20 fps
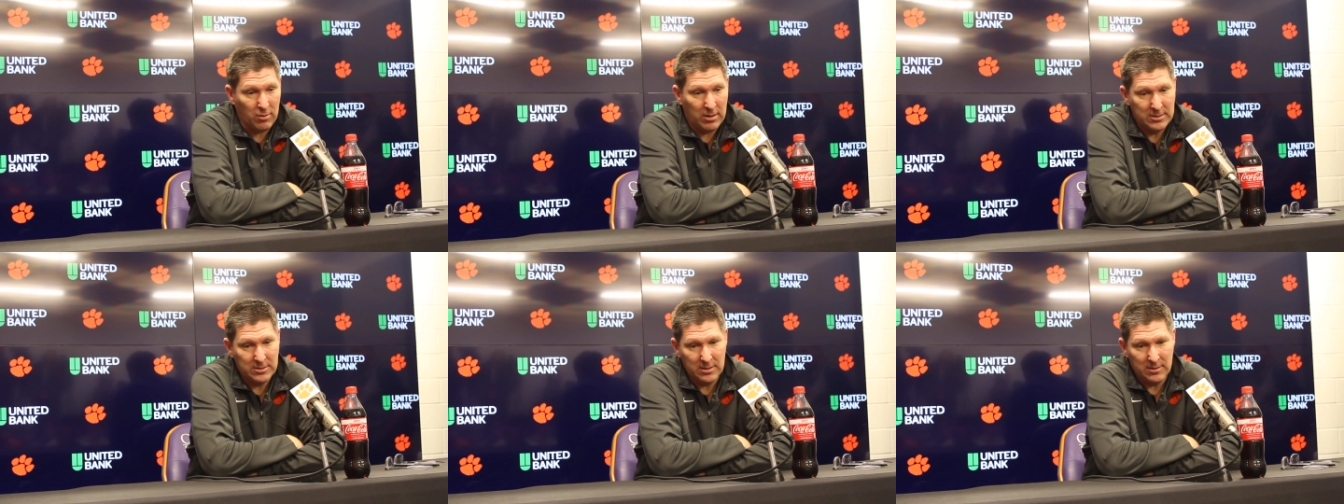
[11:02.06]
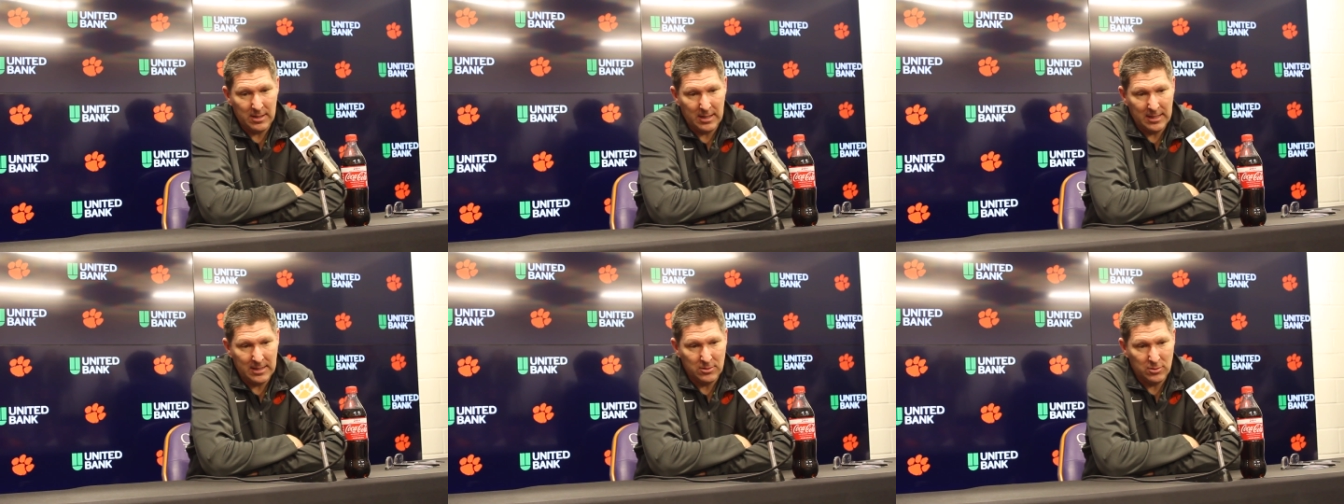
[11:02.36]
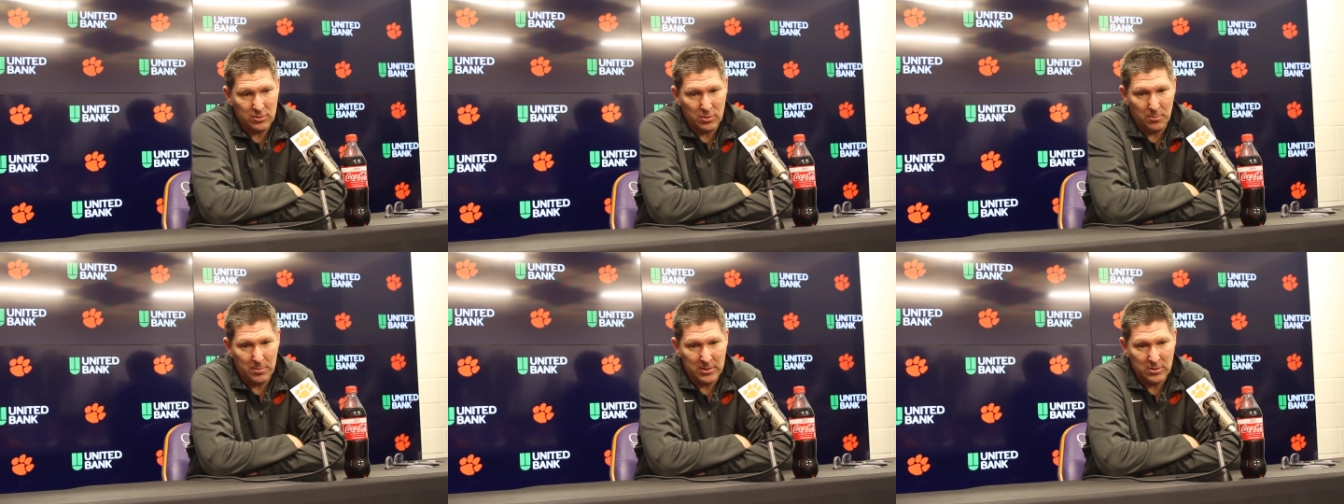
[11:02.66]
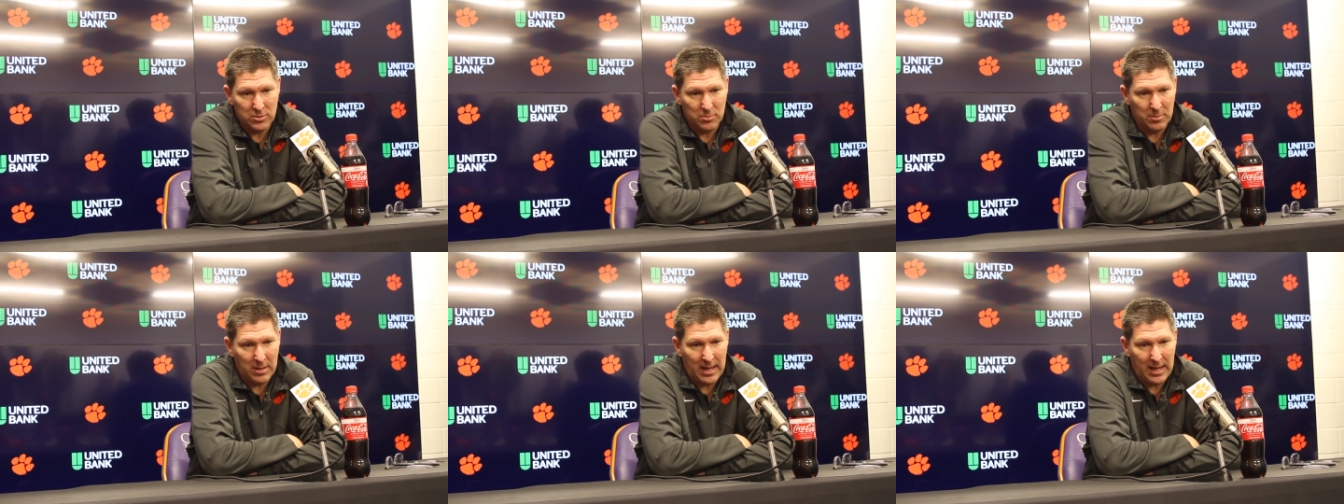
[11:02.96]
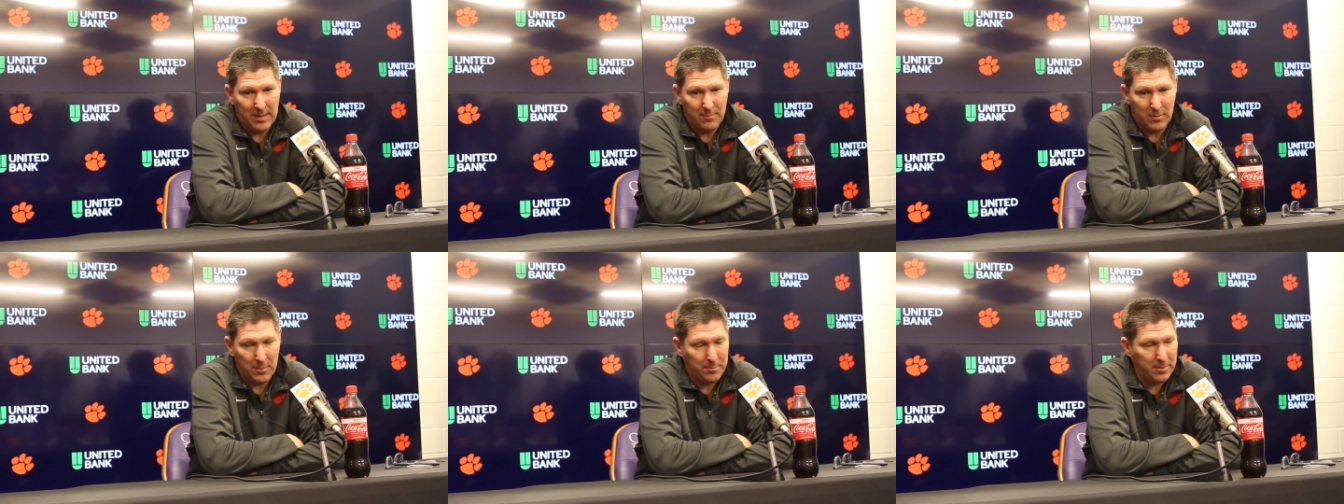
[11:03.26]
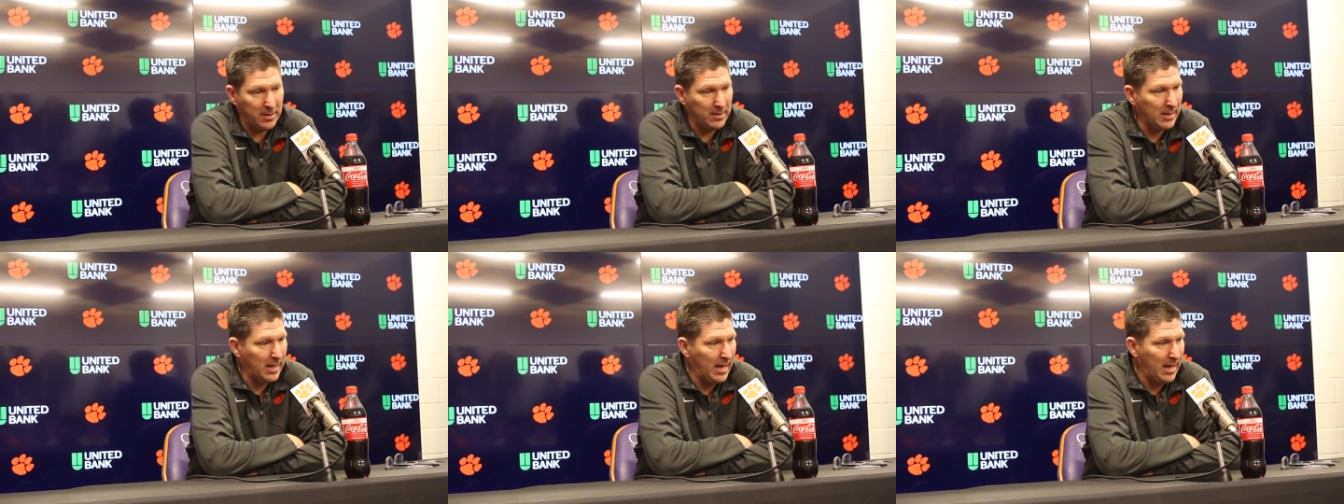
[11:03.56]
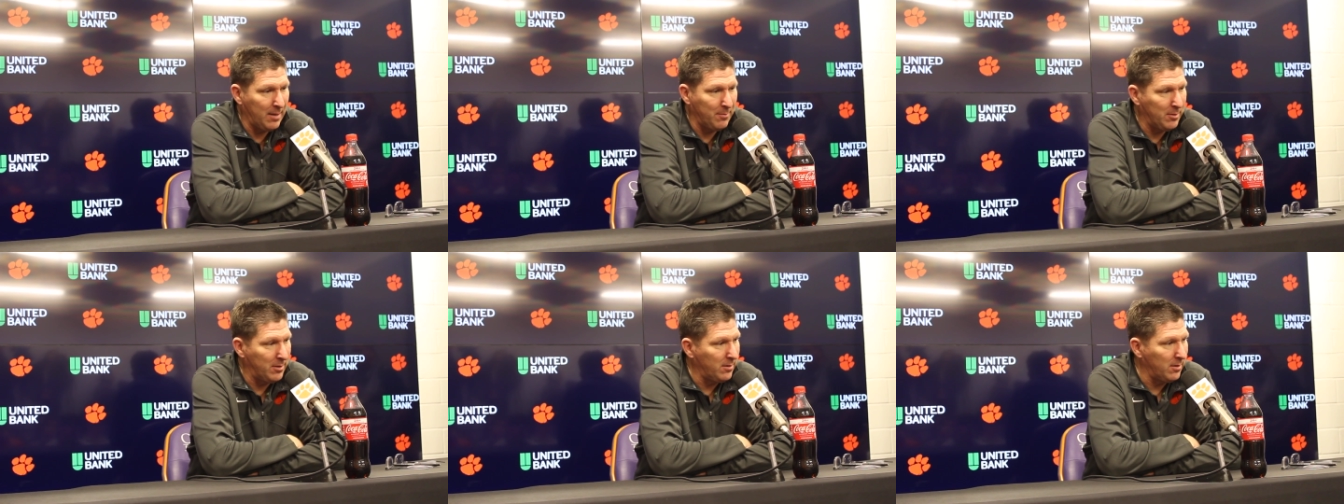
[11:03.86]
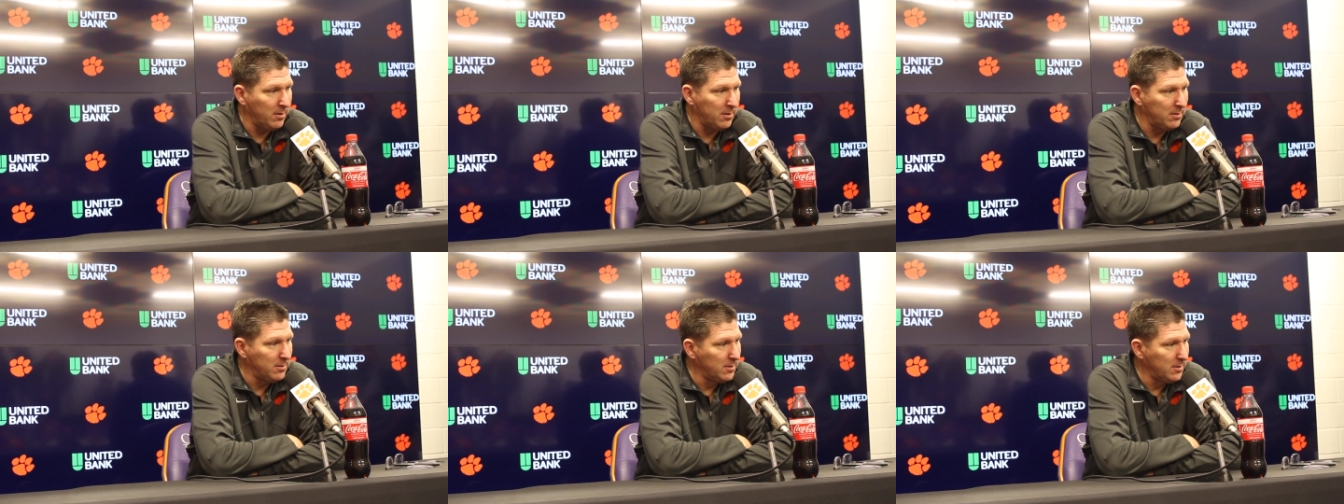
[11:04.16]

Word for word: crazy thing is. There been some game, the Pitt game and the